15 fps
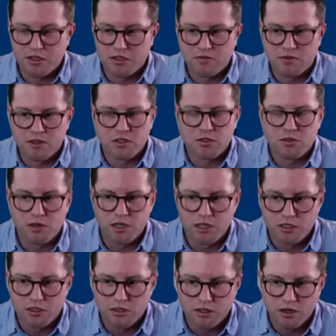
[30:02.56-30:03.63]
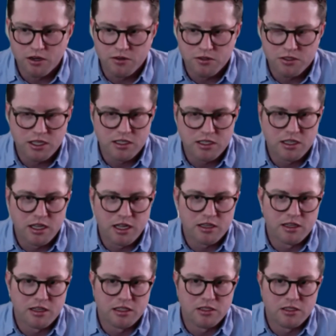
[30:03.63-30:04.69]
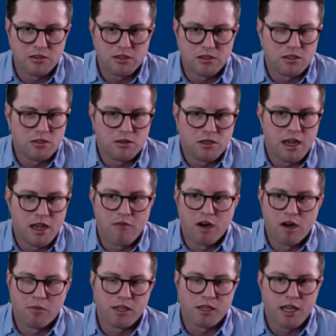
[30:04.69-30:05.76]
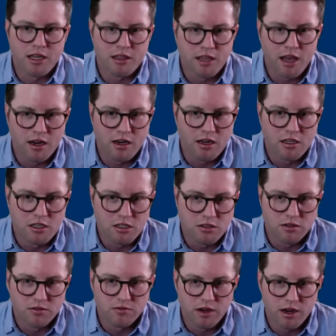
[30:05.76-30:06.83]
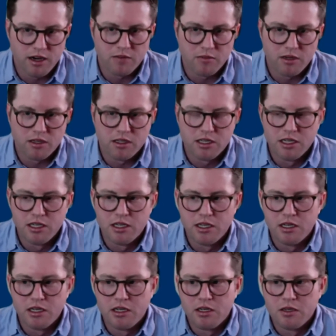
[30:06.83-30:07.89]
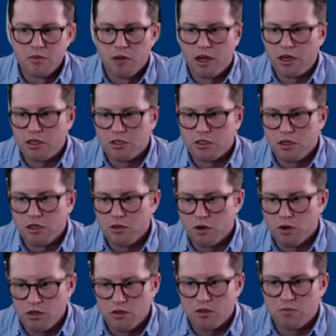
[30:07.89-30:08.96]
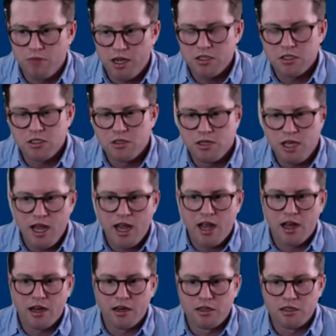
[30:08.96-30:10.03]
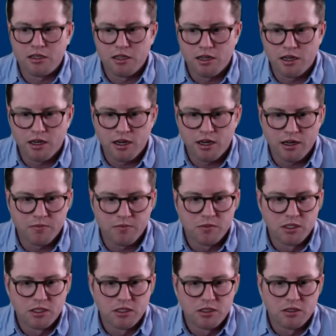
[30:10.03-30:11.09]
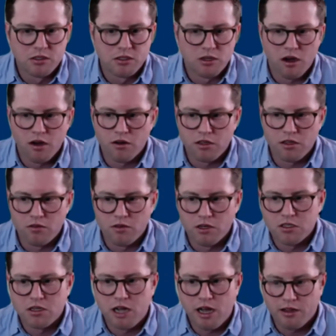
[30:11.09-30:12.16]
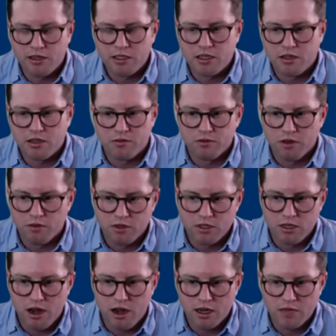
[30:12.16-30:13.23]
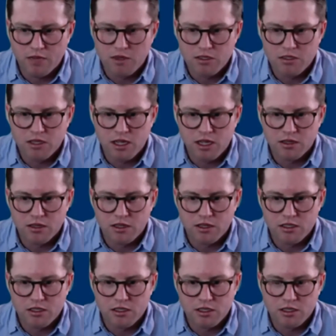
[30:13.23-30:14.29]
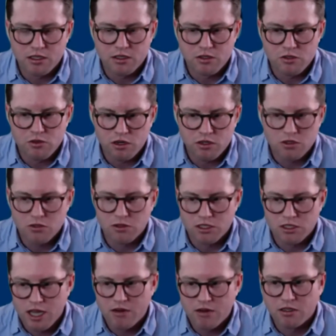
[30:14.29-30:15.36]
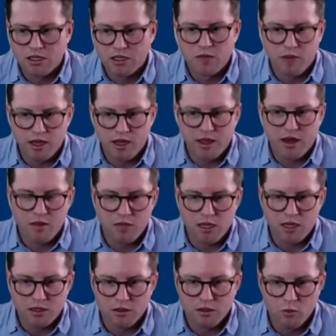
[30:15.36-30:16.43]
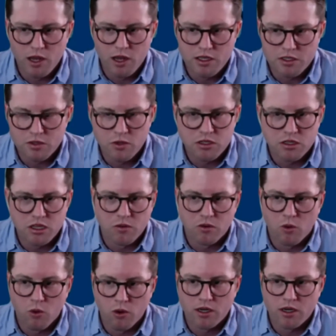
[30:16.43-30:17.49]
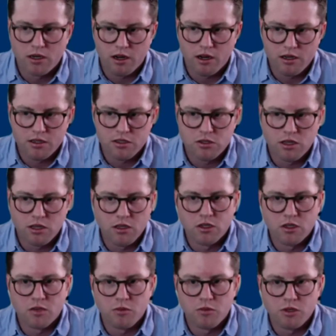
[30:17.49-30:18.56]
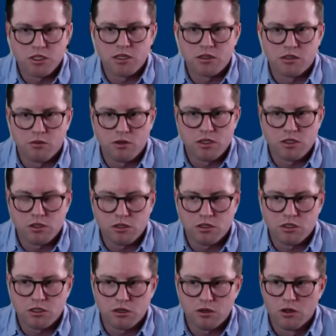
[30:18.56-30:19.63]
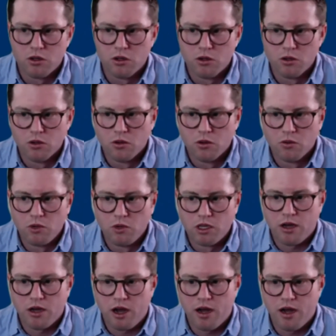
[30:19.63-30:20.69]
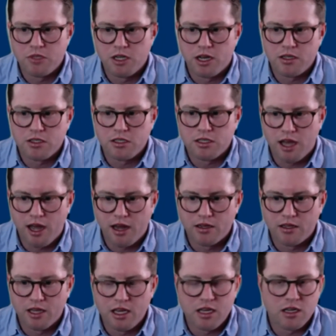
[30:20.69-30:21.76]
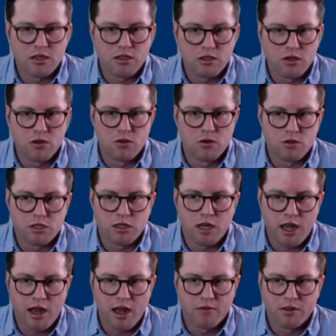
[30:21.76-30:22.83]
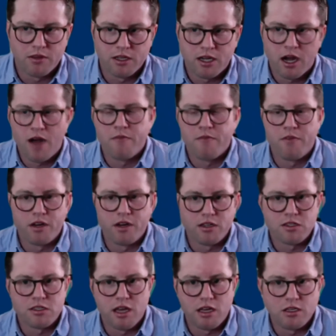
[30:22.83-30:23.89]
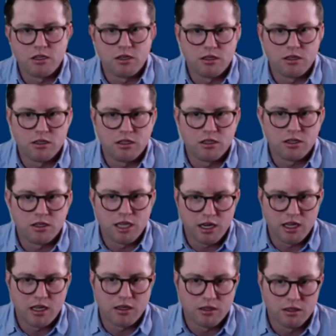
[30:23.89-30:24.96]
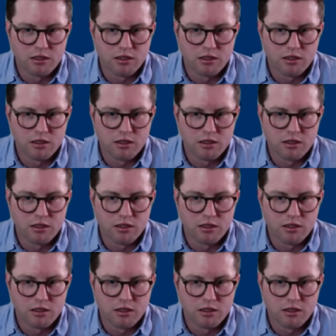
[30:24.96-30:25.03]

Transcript: of history in your nose, that you can't replicate that in a digital environment. But so you want to do the best you can to honor the originality of the documents and the structural integrity. And by that, I mean the ways in which they were organized, so that you can present the researcher with objects that they can use and have the confidence that you're getting